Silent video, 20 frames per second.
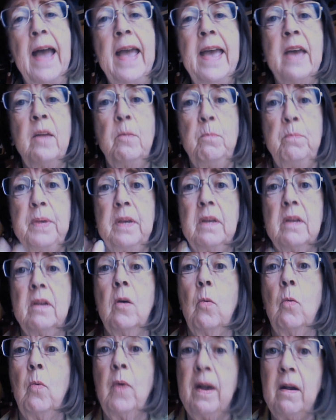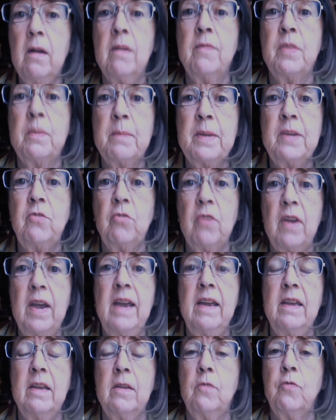had been aware of the
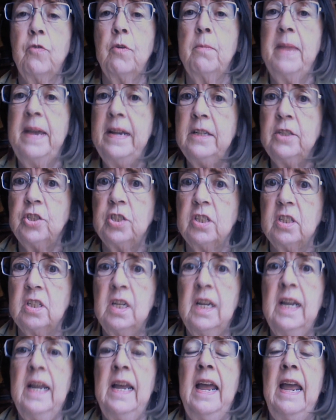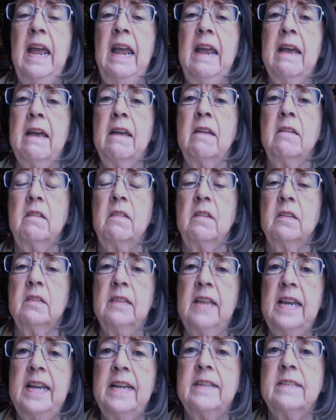Maitreya information, and the
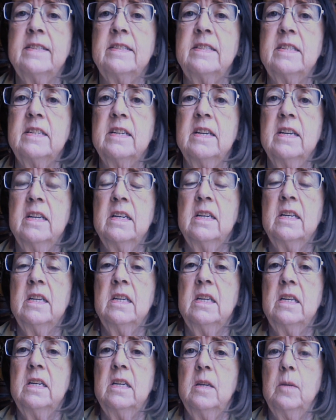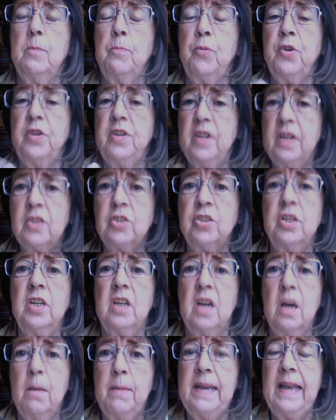latest prediction
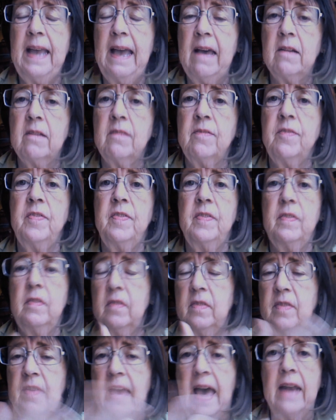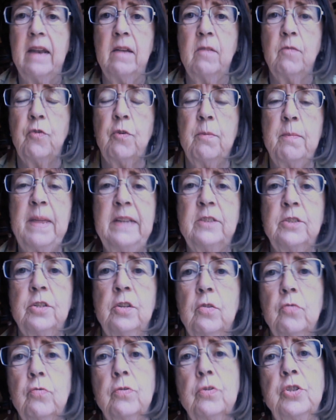coming out of that
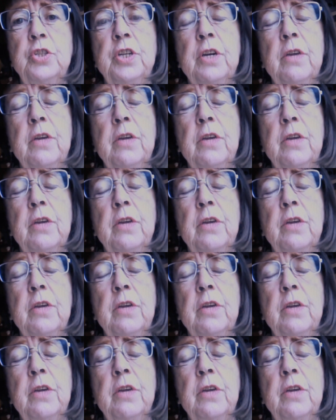information through Share